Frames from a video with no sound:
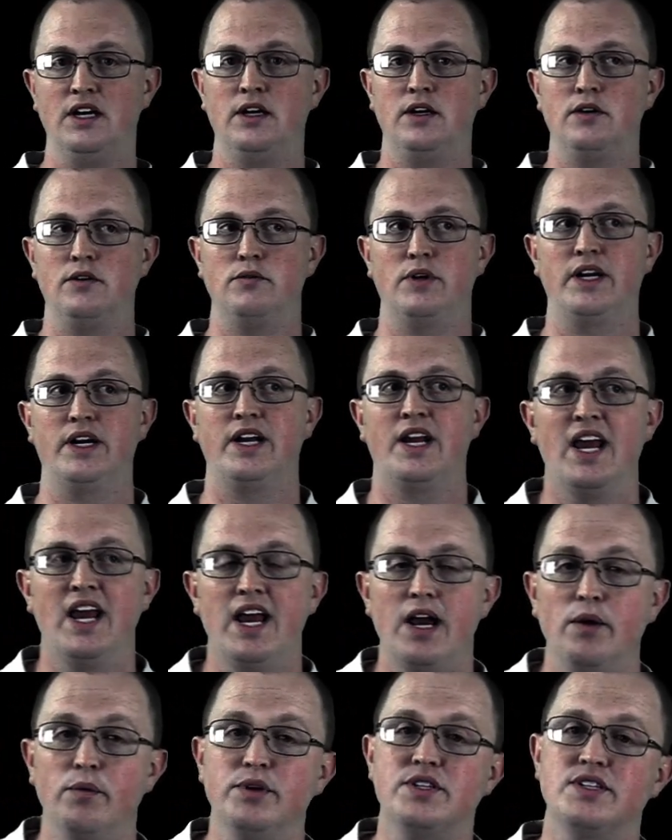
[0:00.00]
right?
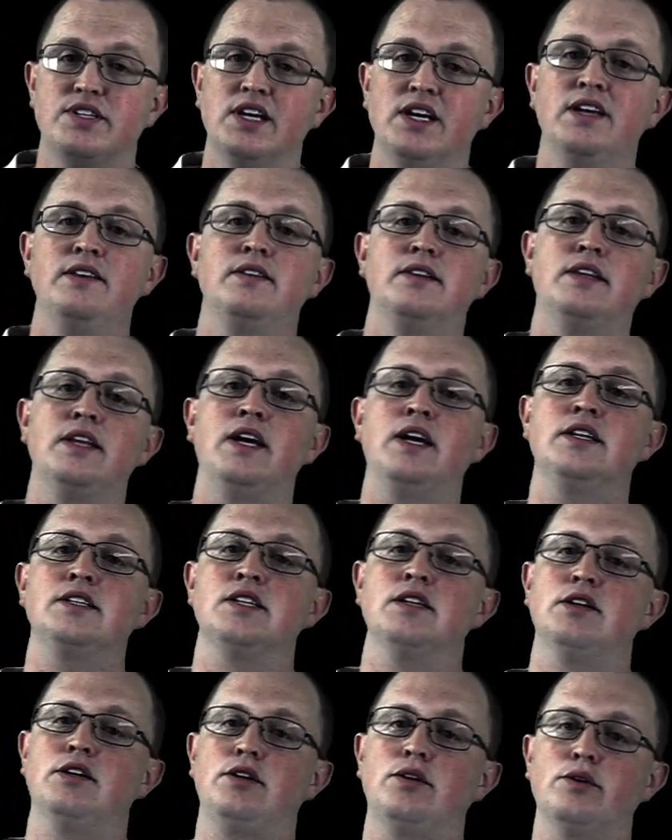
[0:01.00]
And we said that
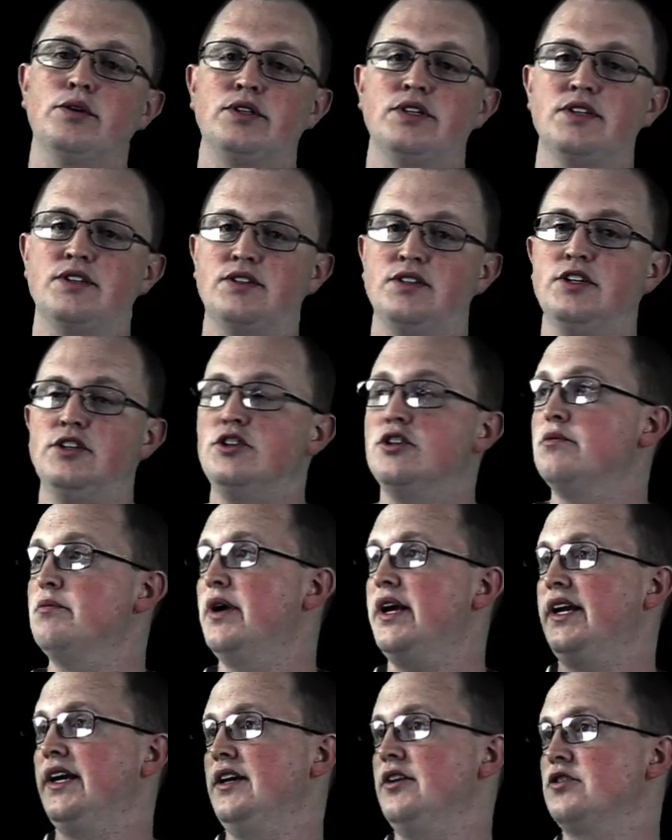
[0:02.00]
your
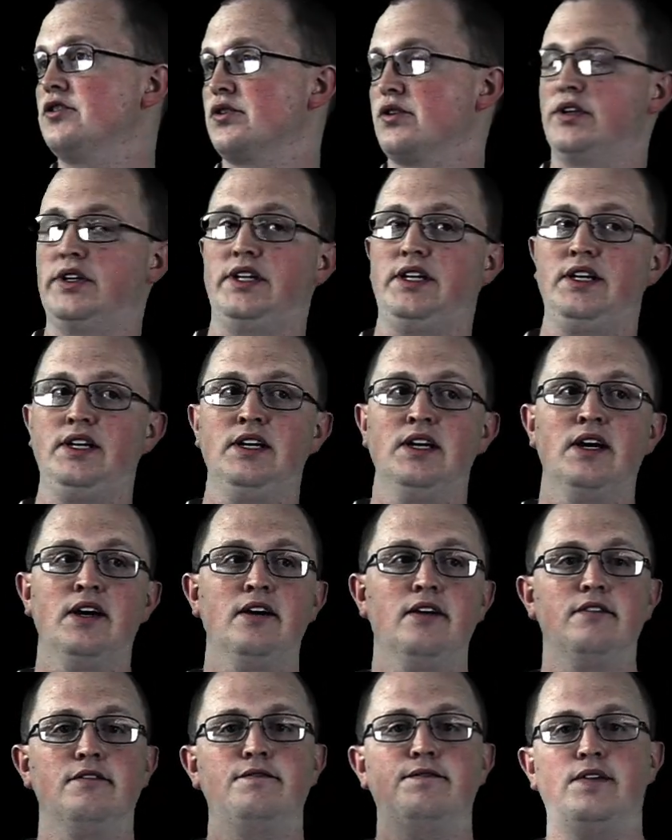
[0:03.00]
decision-making tree
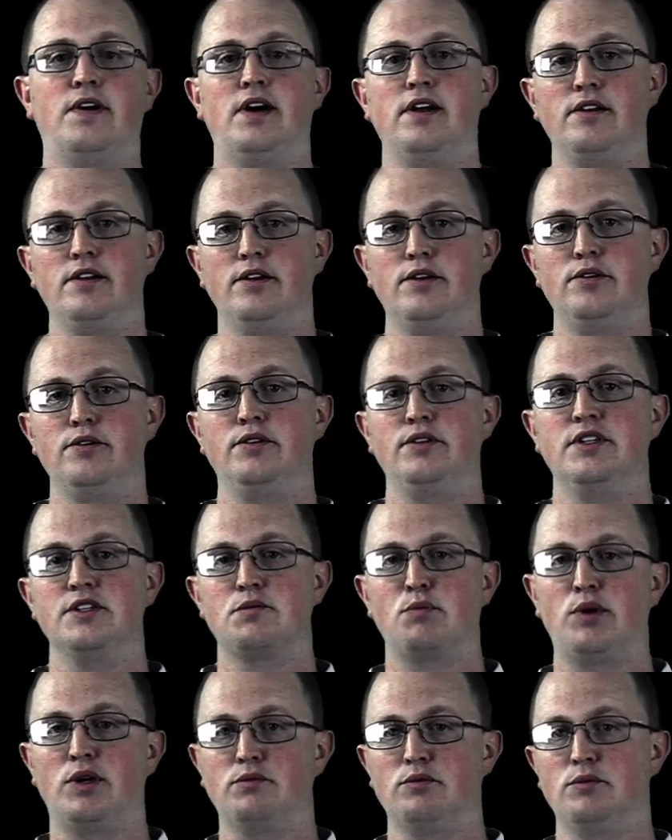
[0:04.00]
followed this
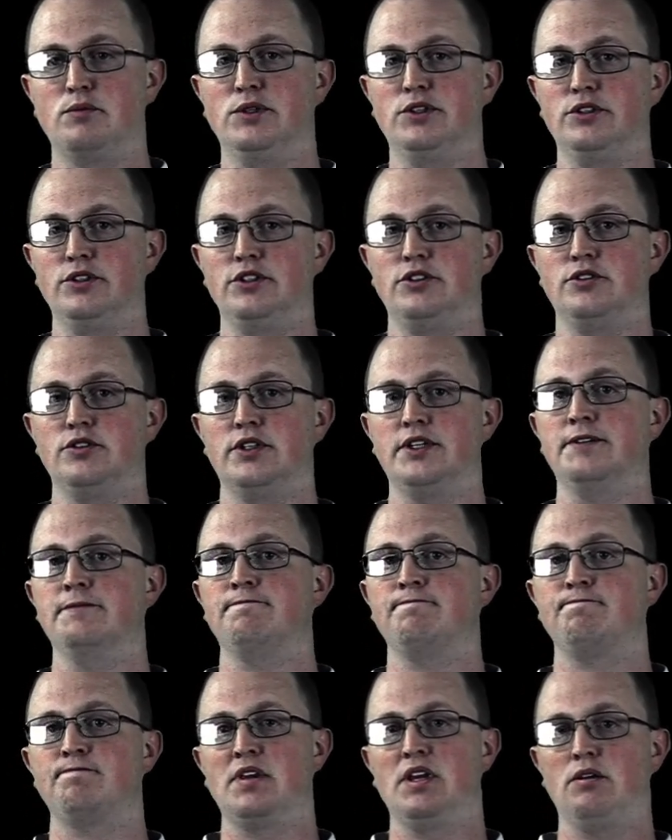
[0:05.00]
probability tree,
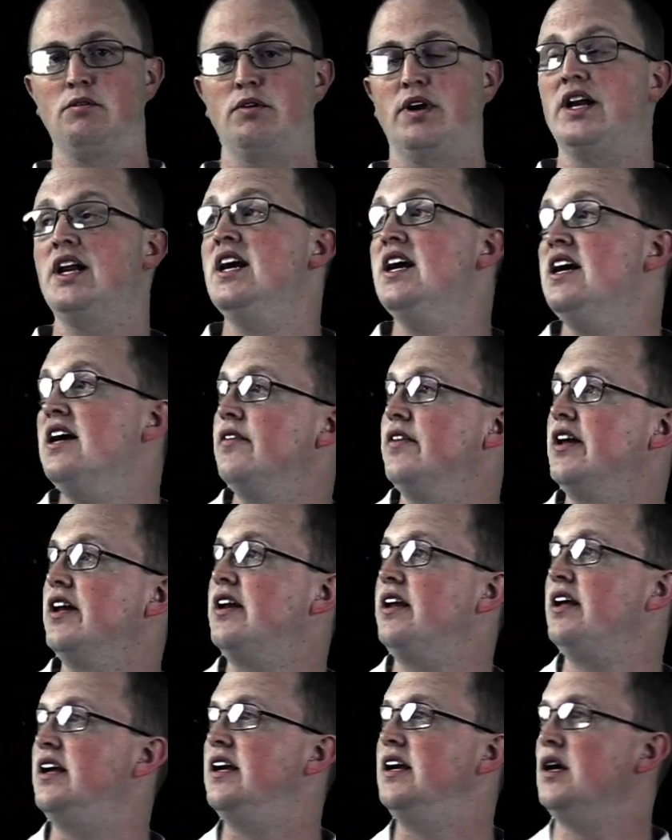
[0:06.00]
right? That
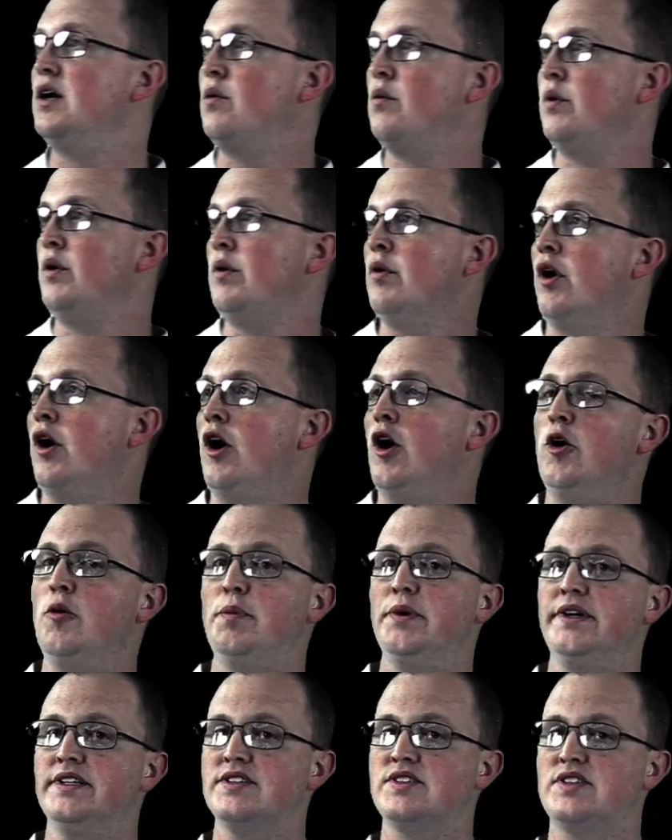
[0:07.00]
we were
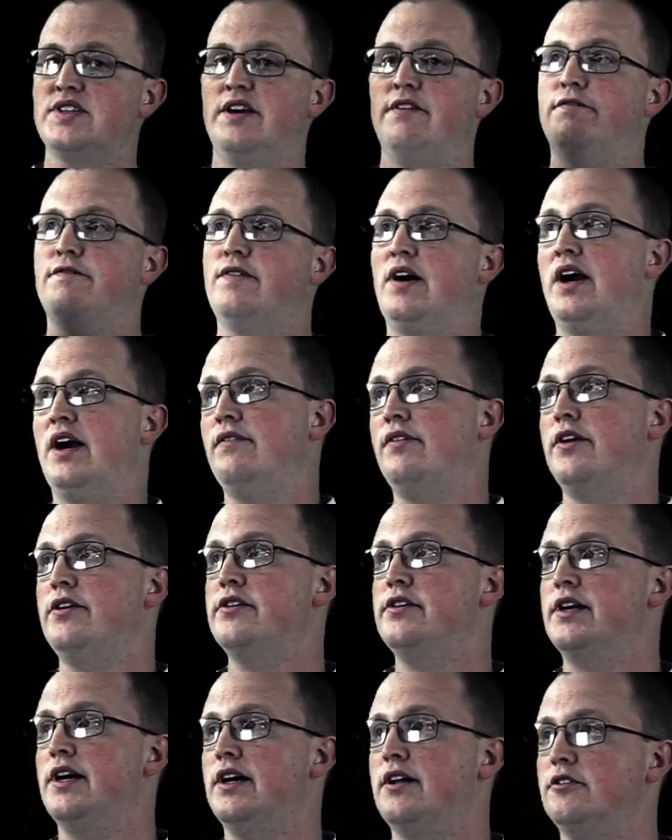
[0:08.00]
hoping to save
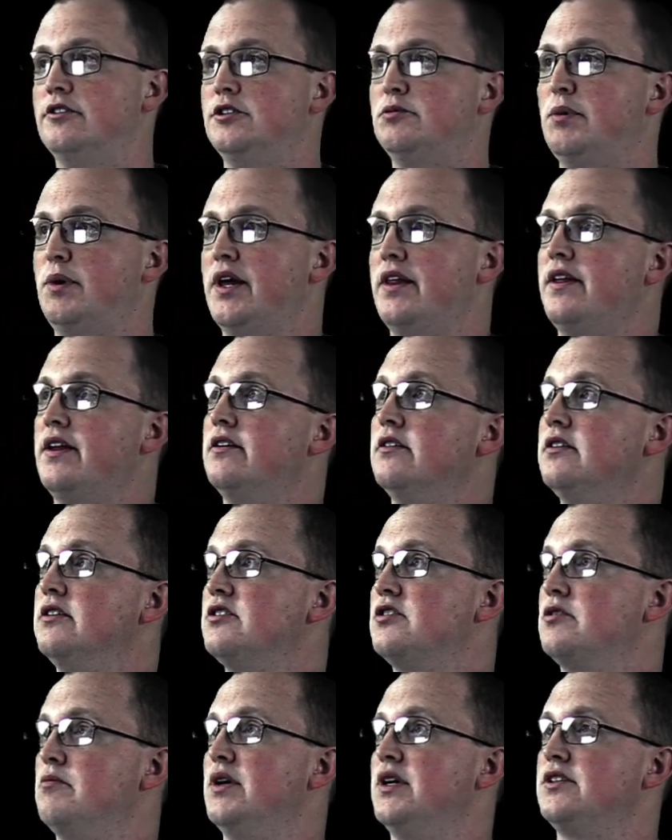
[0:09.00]
$500 by the end of the
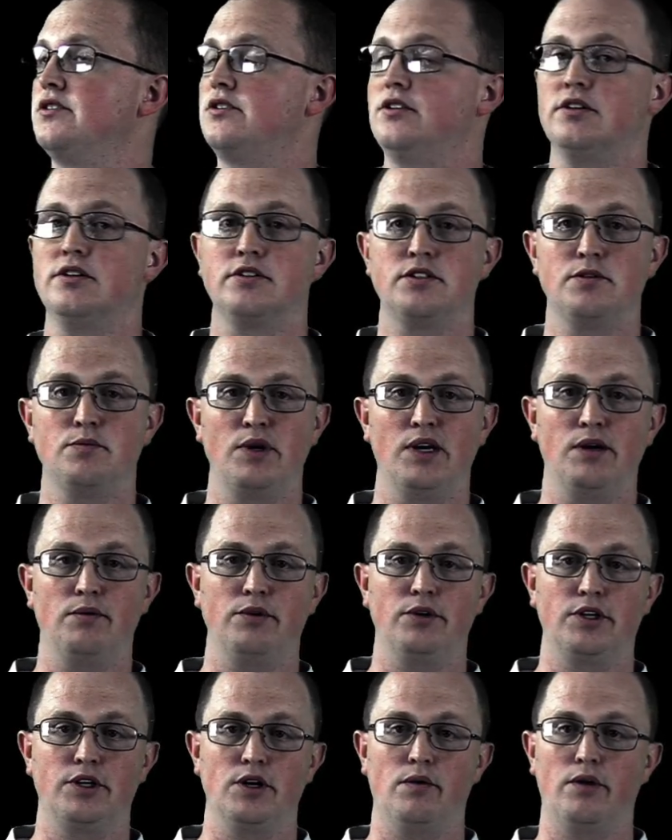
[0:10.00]
semester to be able to
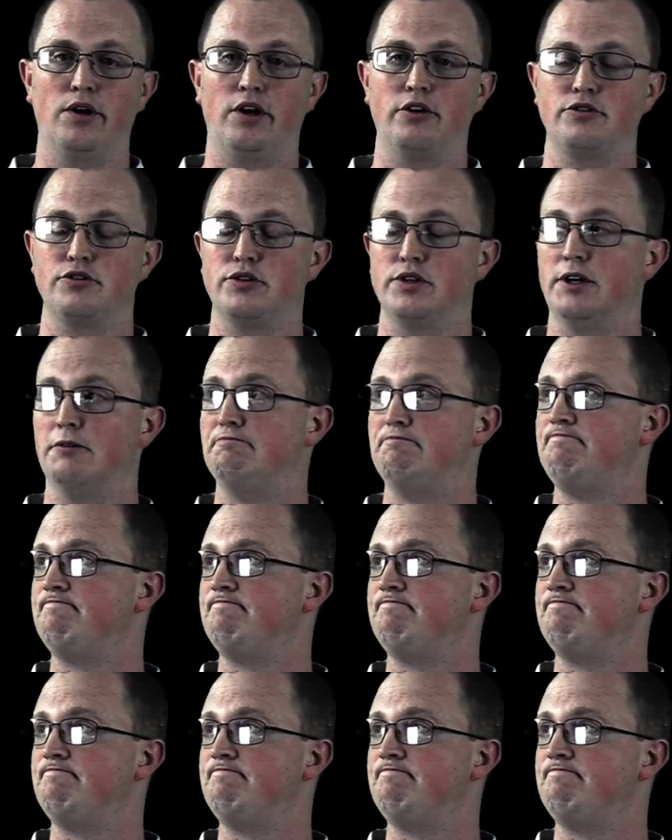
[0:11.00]
go on our trip.